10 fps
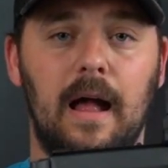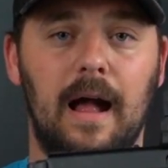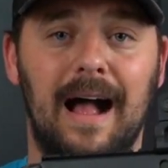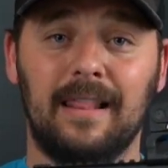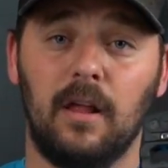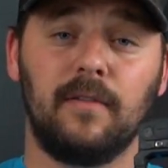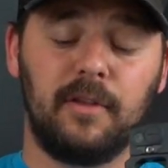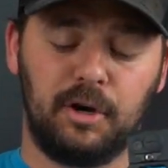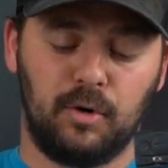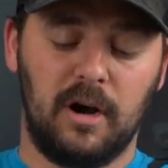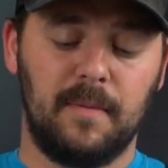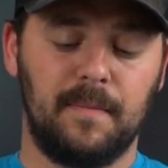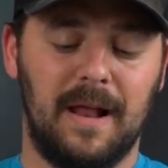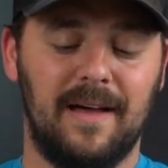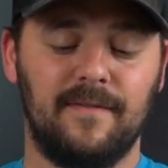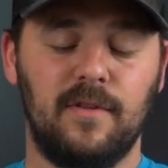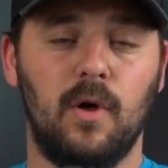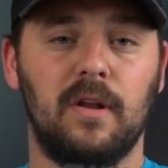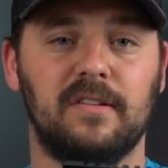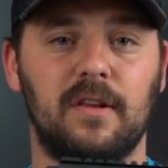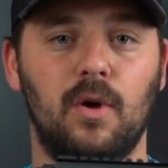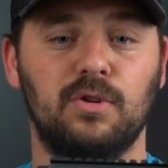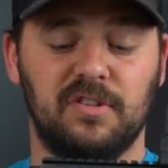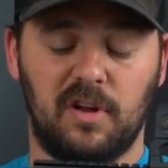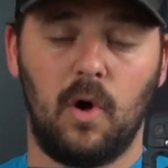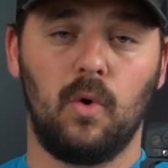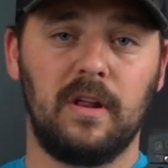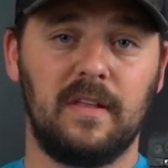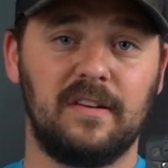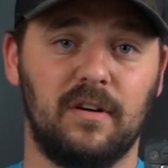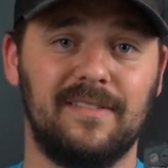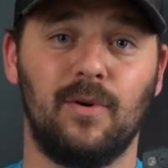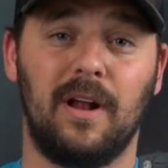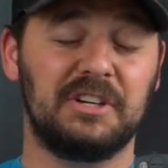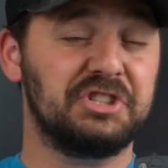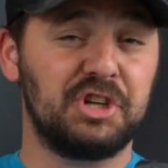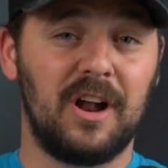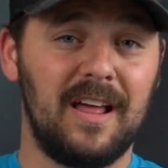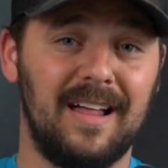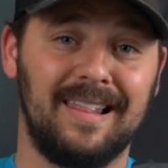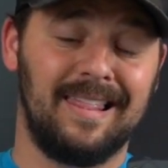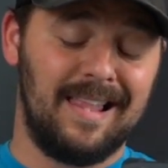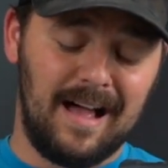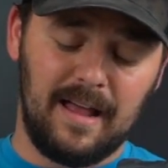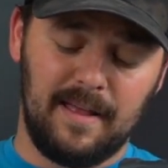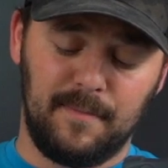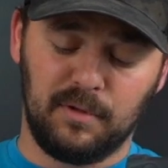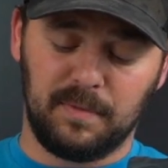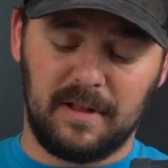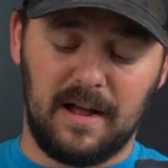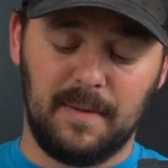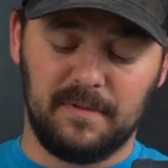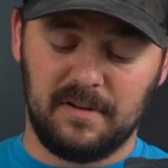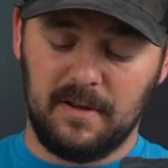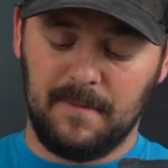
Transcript: I love the grip, but I've noticed though, just holding this, or even when I shot it a lot, multiple times,